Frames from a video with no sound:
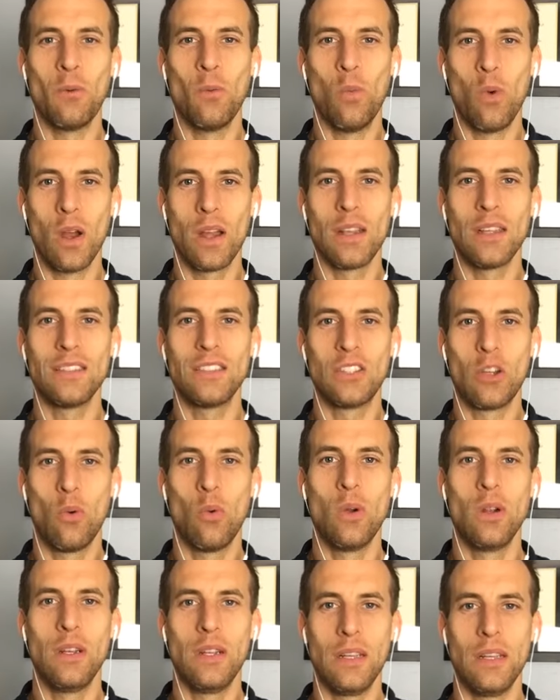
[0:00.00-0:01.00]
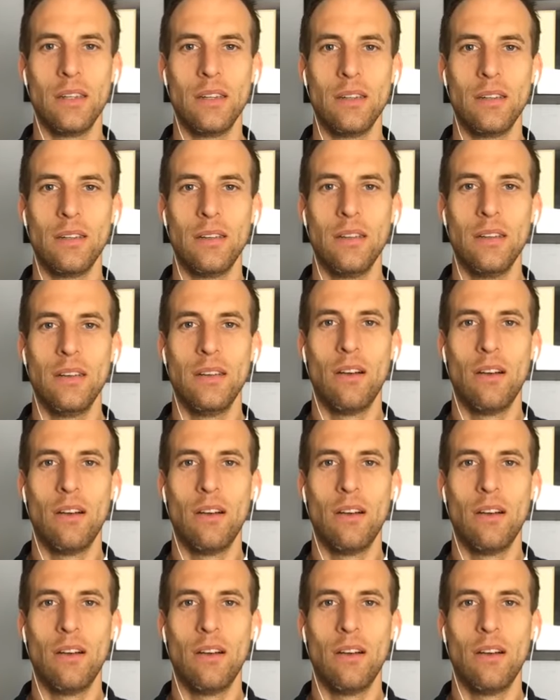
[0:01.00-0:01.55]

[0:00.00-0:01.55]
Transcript: what is going in